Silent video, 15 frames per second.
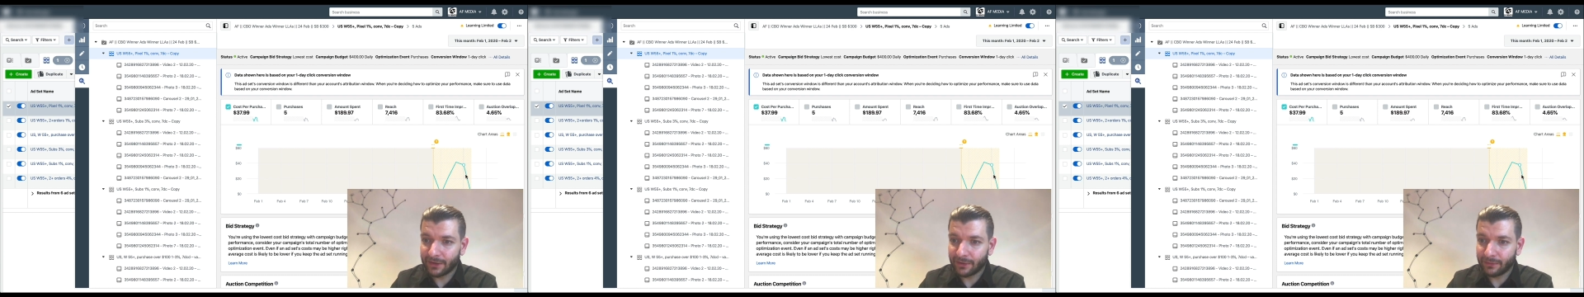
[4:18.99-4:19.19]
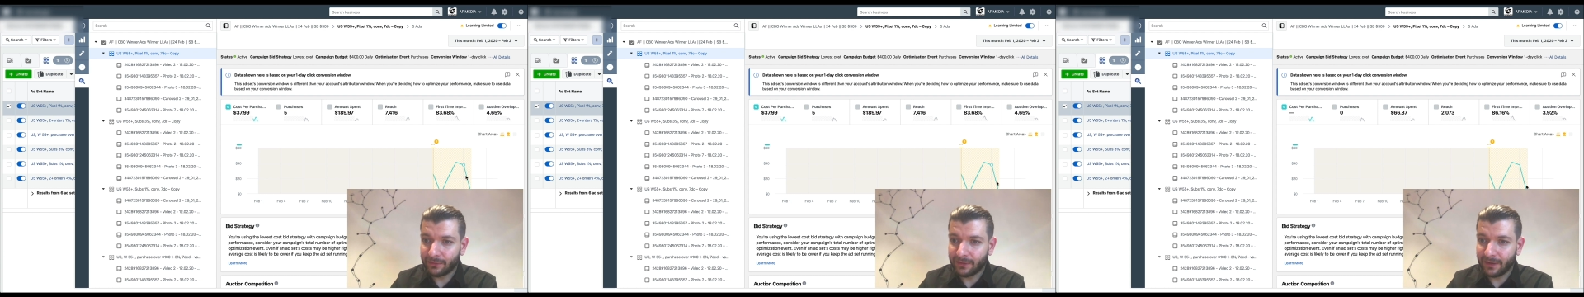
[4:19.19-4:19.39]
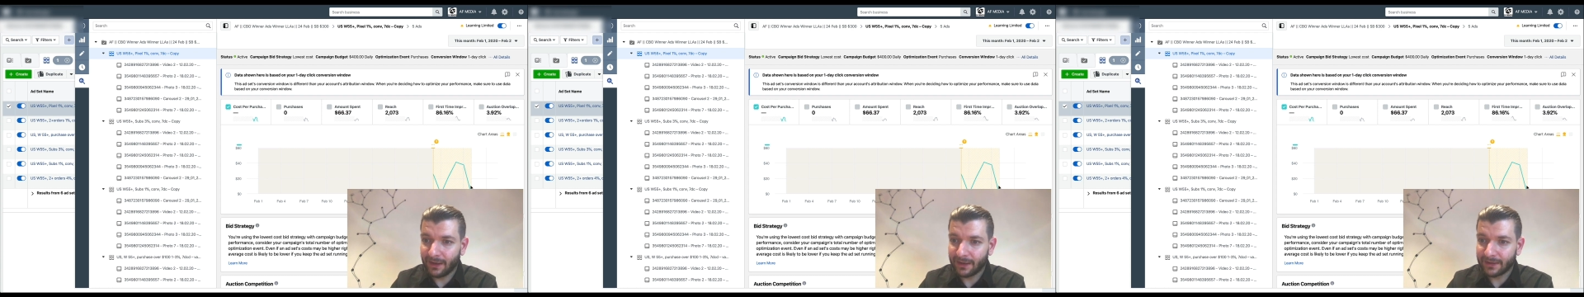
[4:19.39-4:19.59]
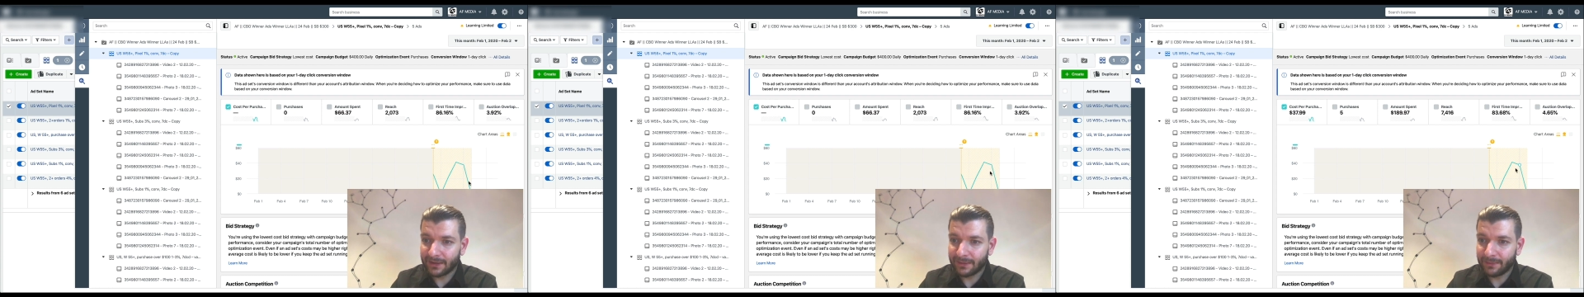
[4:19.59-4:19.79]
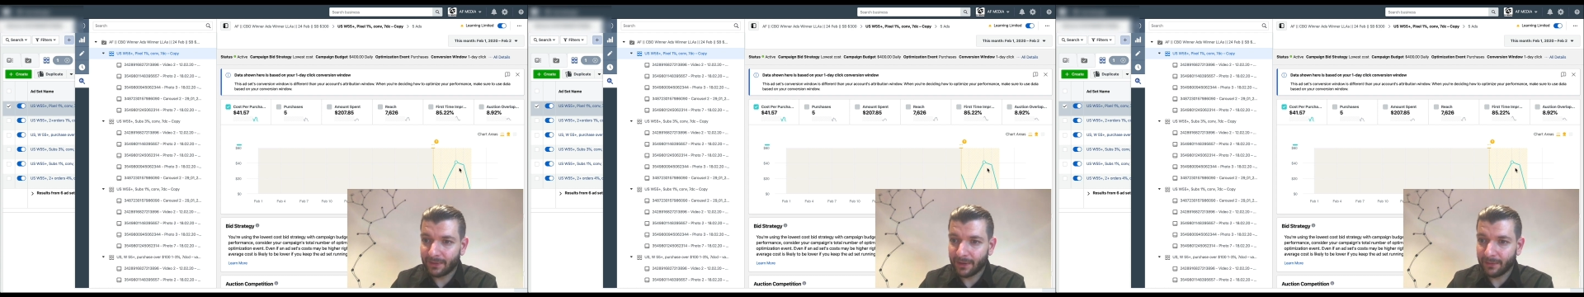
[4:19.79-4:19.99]
So that's
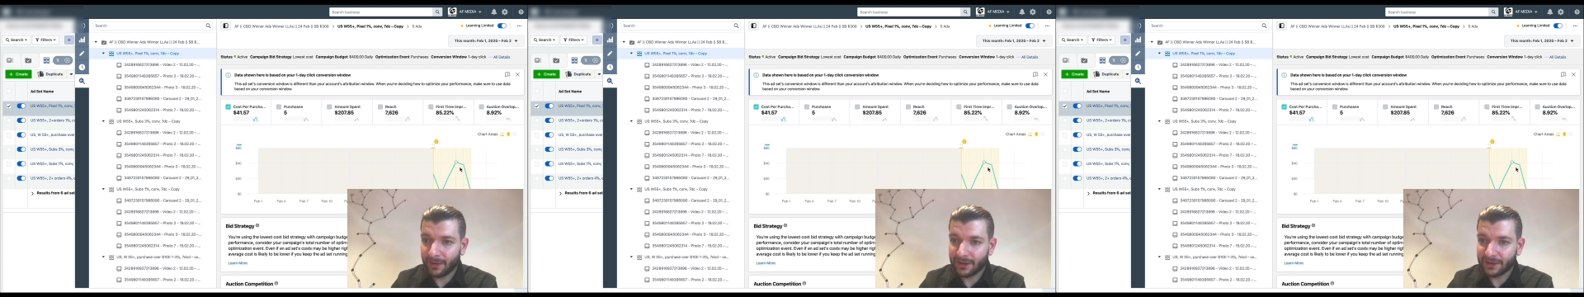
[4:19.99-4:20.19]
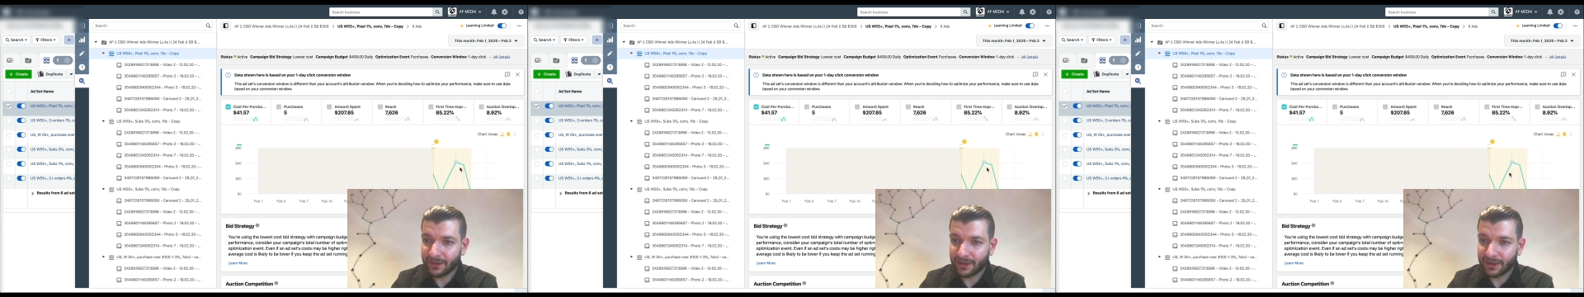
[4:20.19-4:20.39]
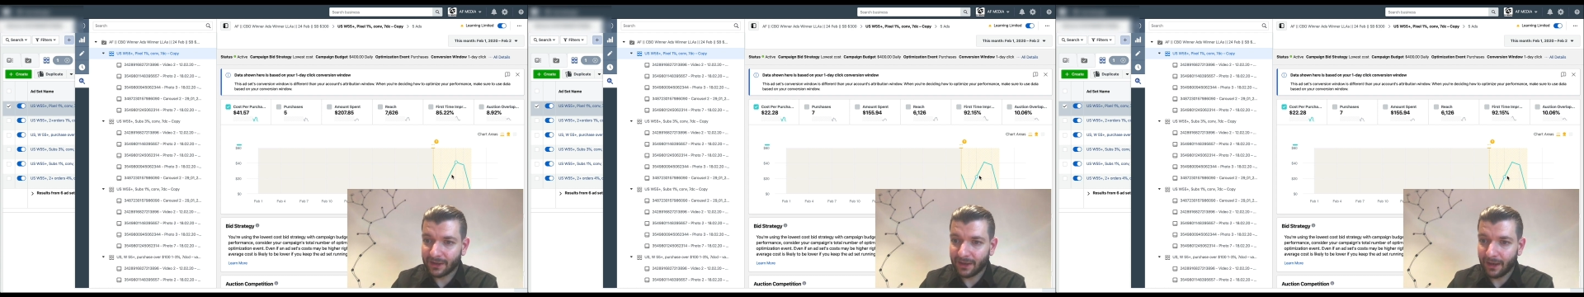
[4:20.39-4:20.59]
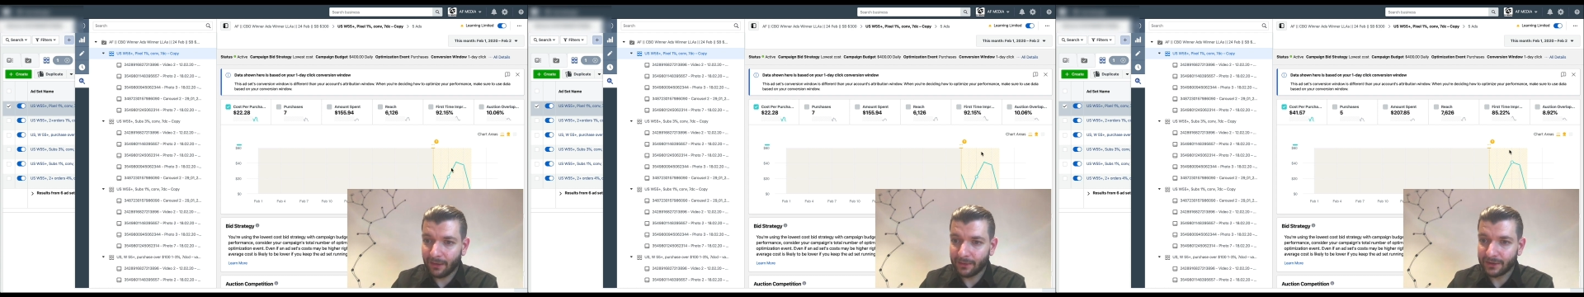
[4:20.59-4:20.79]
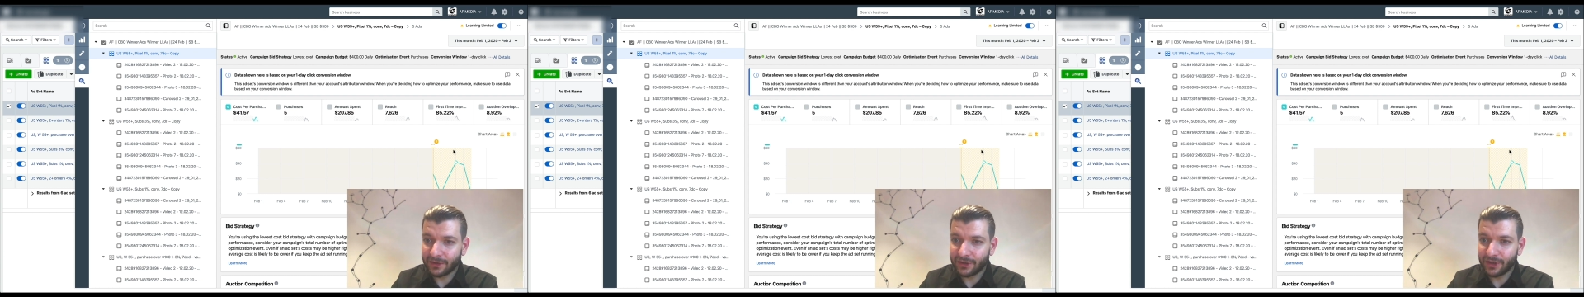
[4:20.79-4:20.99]
pretty much like
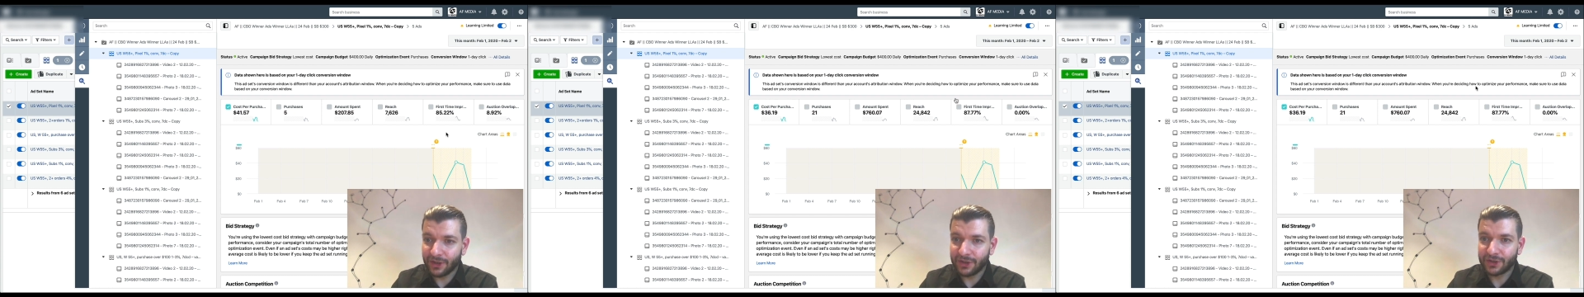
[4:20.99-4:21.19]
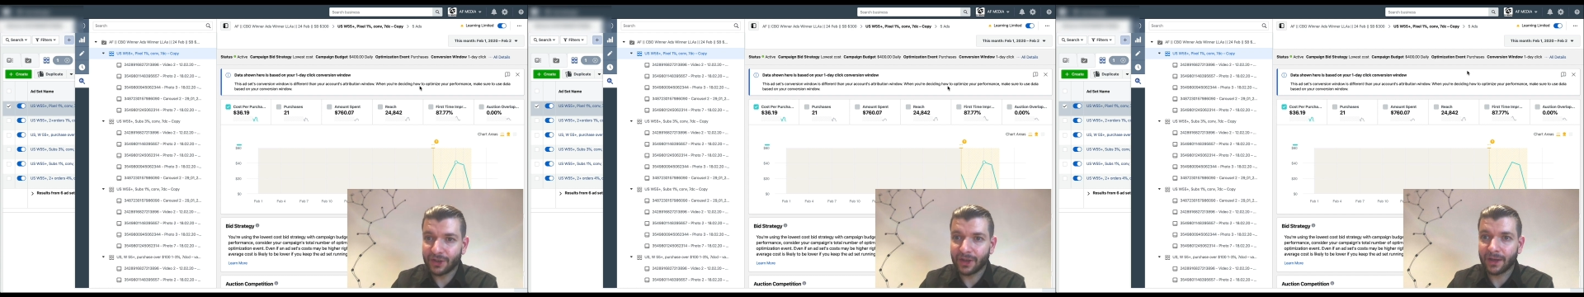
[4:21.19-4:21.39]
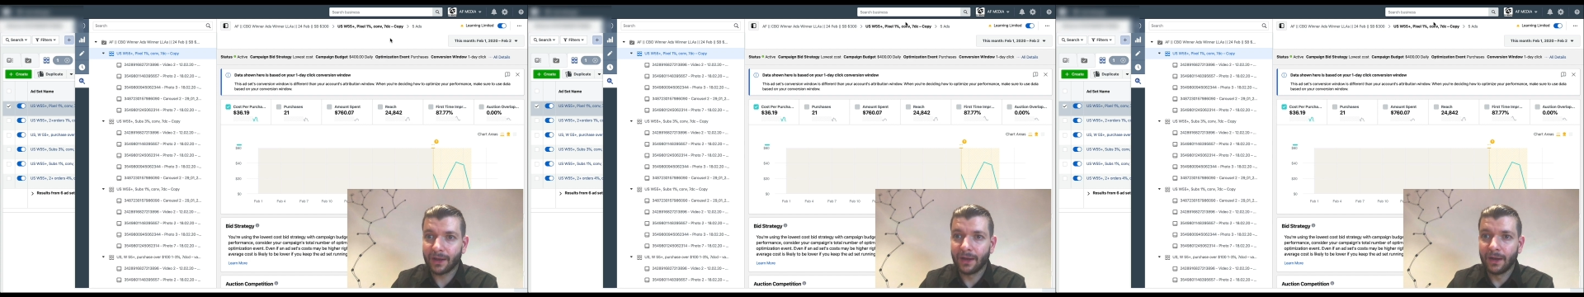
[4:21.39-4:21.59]
how it's changing